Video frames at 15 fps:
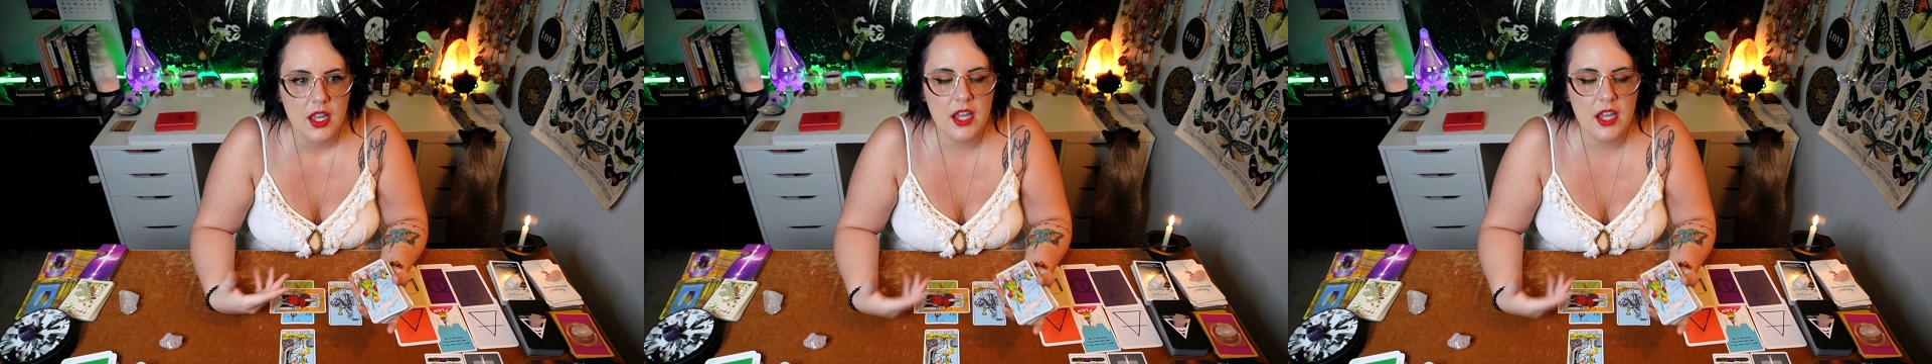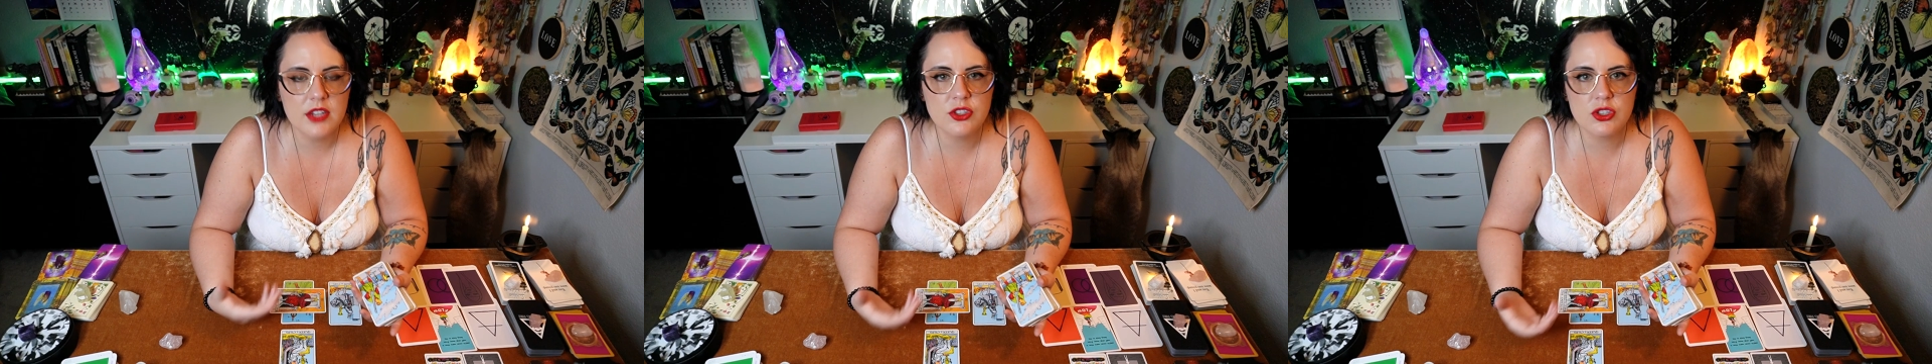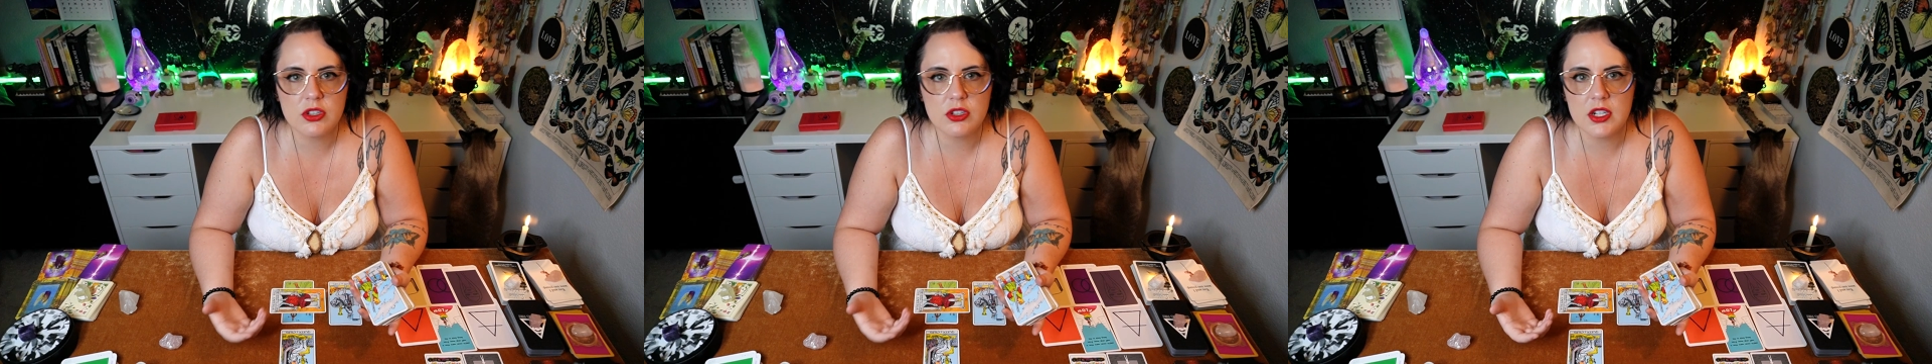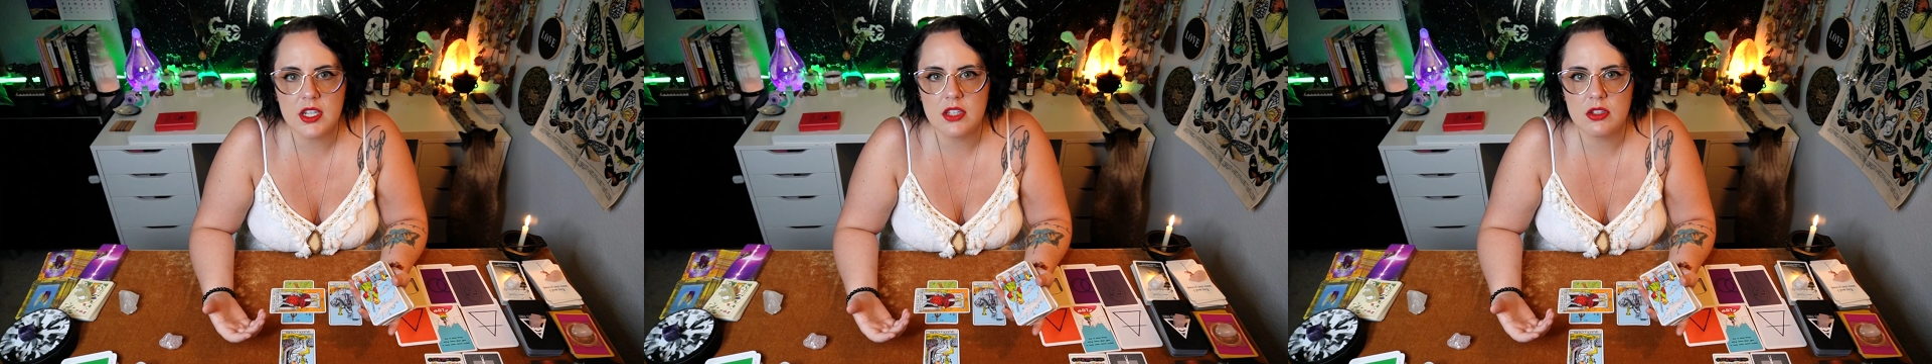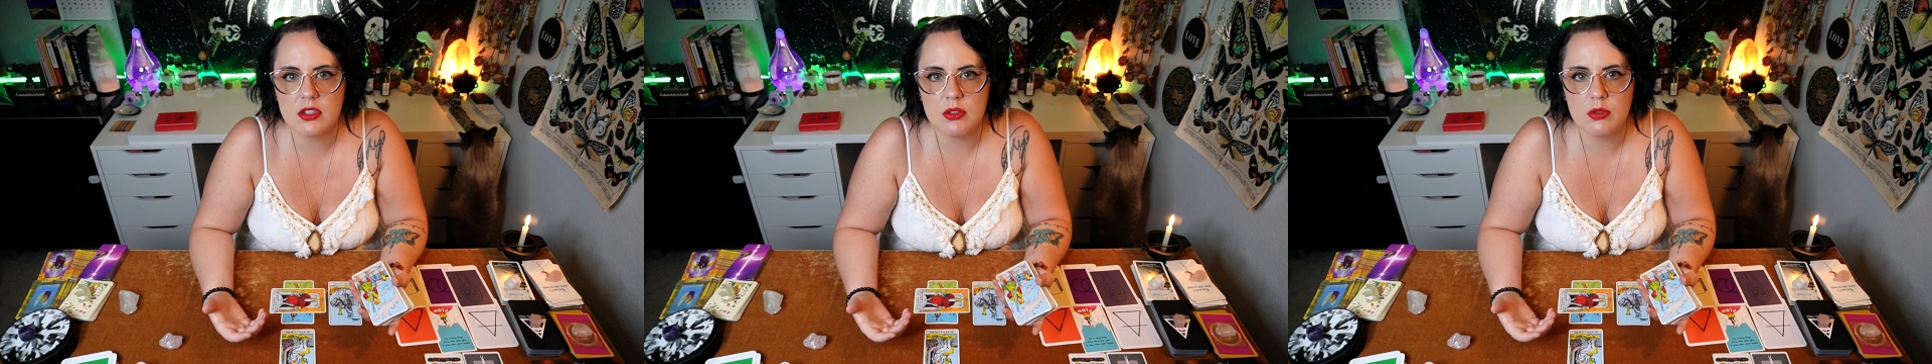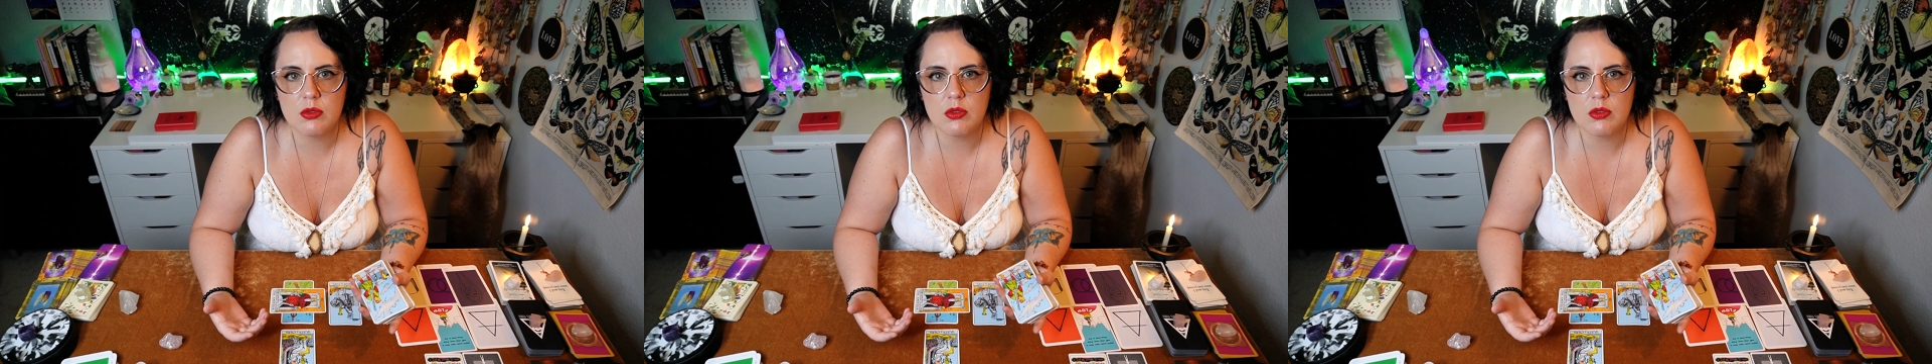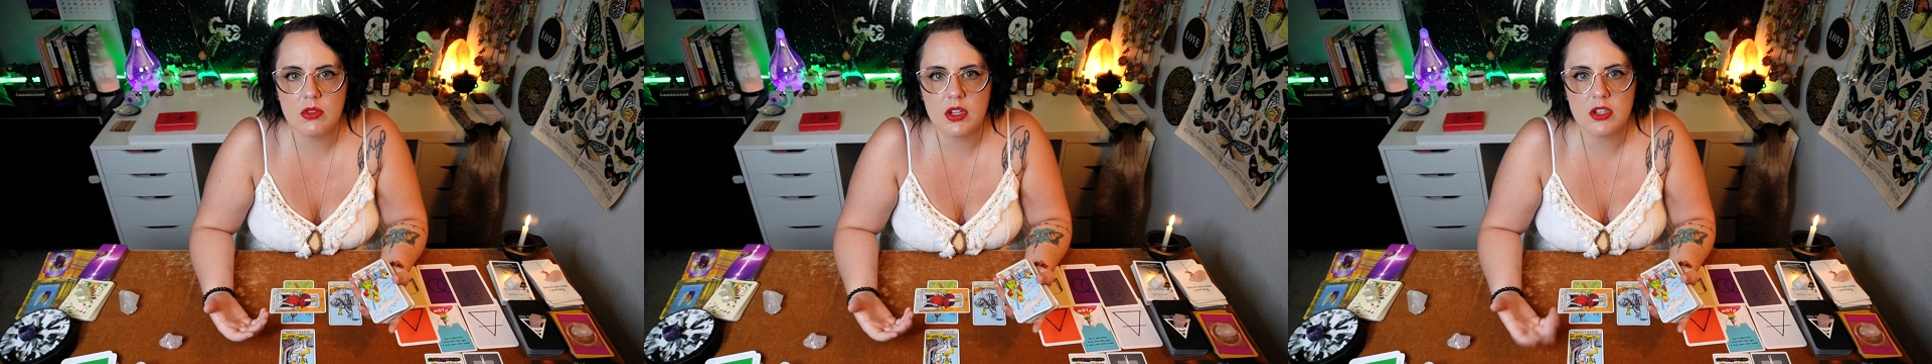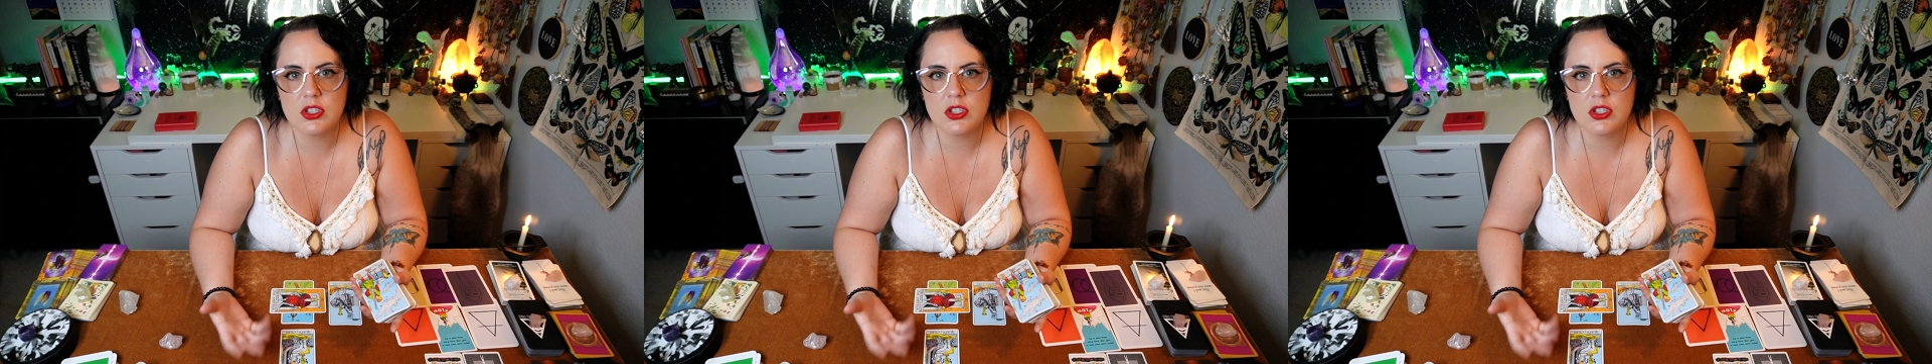injury to their